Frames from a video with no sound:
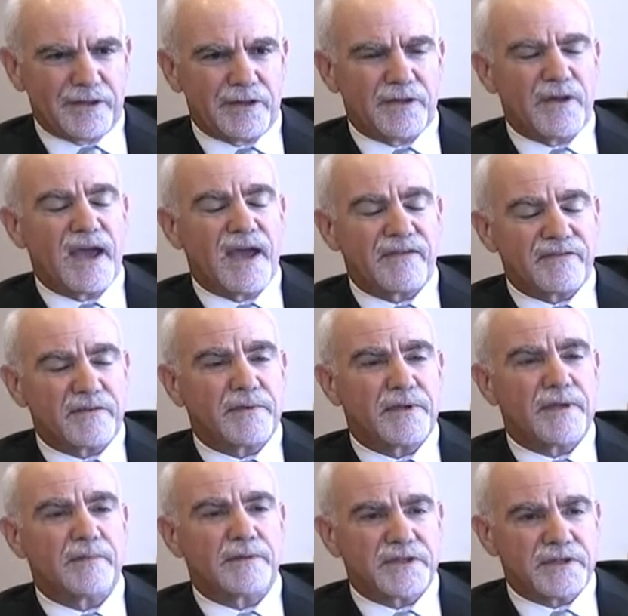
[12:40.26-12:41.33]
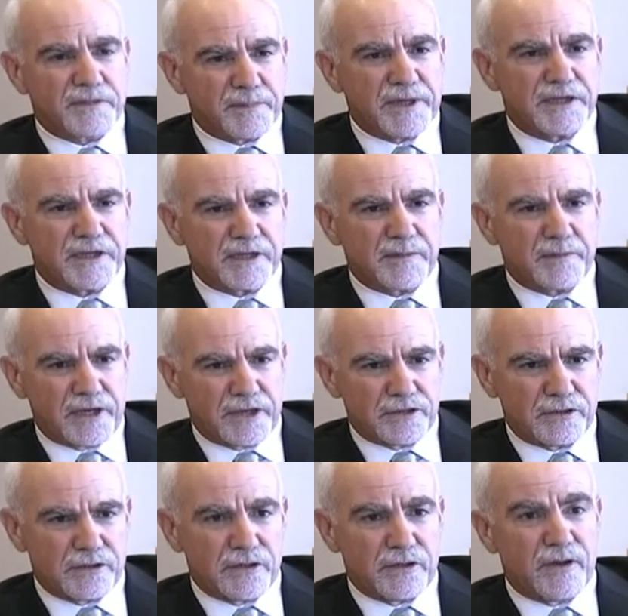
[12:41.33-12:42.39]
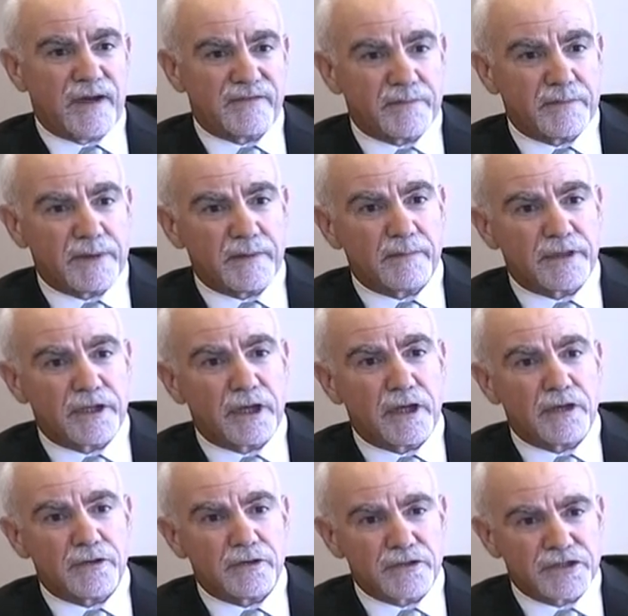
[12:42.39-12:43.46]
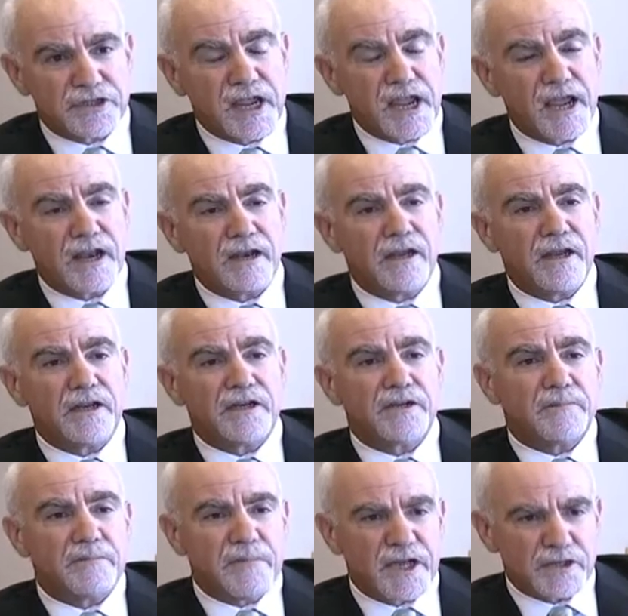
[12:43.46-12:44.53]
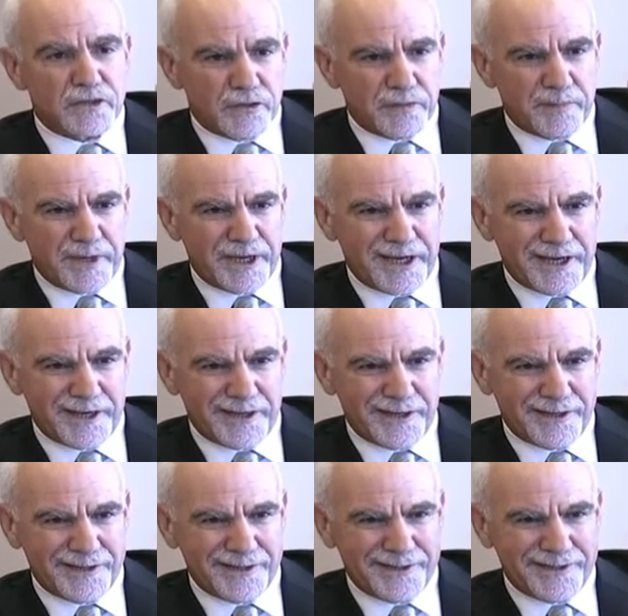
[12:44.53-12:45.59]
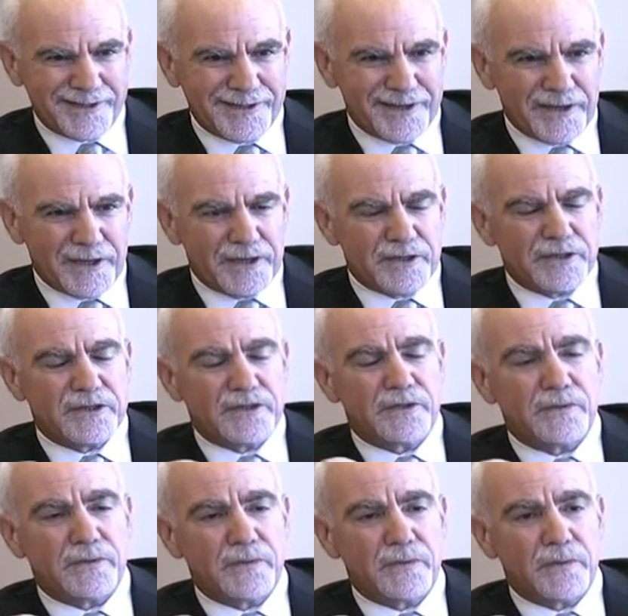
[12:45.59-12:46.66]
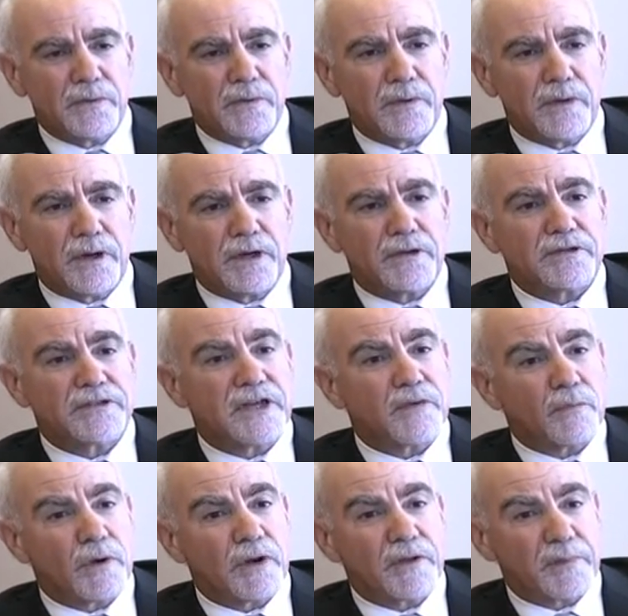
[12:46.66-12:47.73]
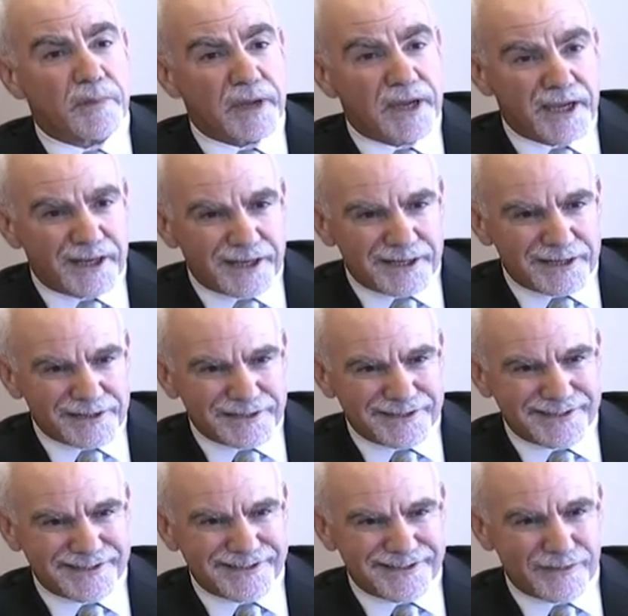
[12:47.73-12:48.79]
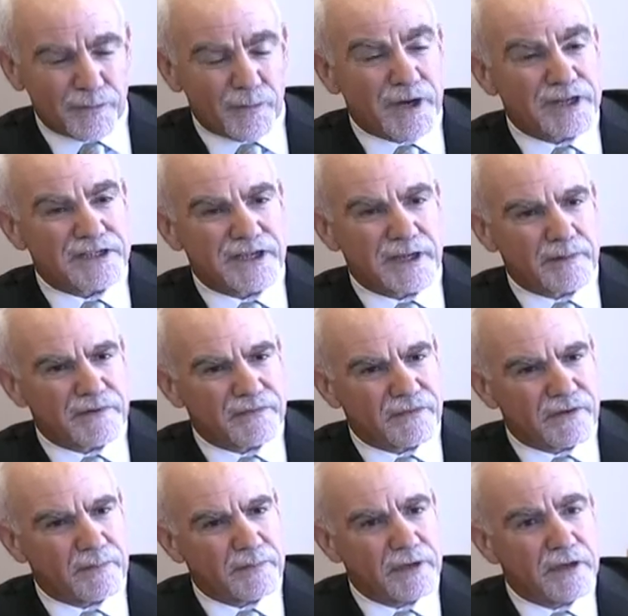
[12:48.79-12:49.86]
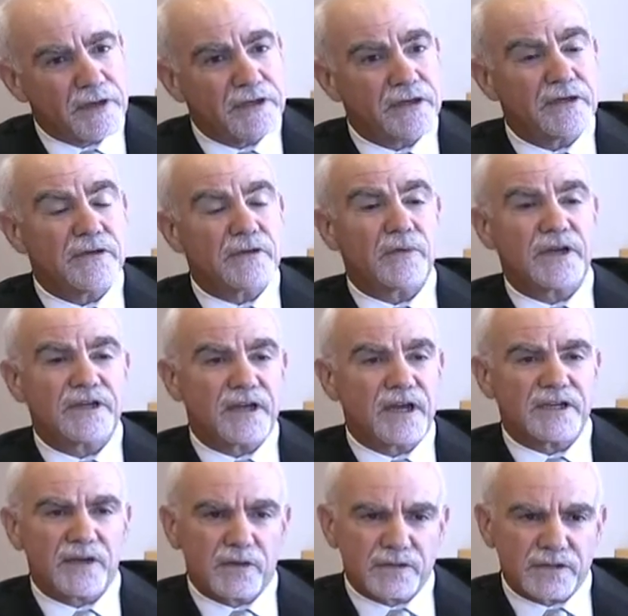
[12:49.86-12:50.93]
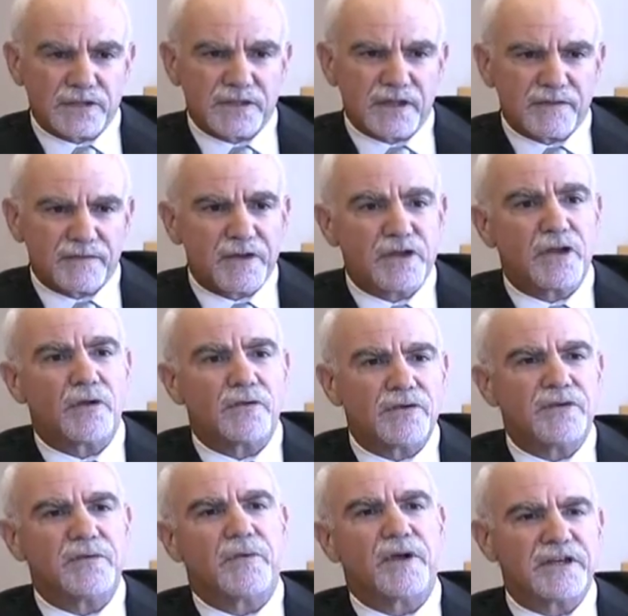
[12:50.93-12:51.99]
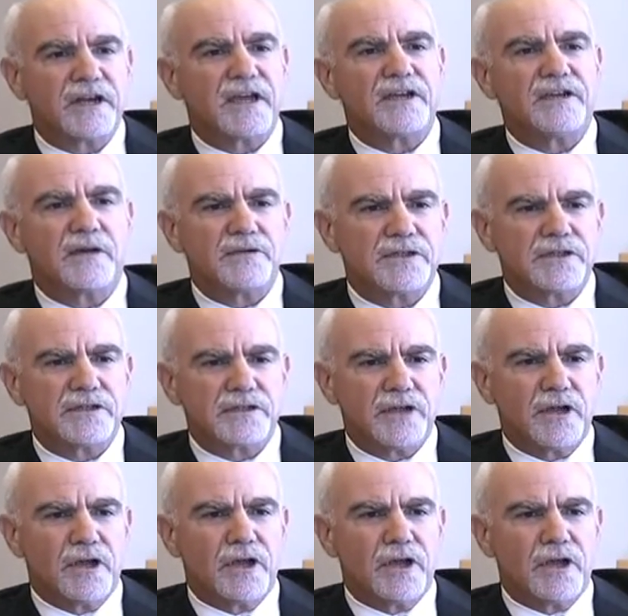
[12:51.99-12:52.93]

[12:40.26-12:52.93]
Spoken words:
you have to be able to speak to the patient. You have to be able to understand, to measure the pain. to understand where the pain is, what it's coming from, to do the right diagnosis. If you don't do the right diagnosis,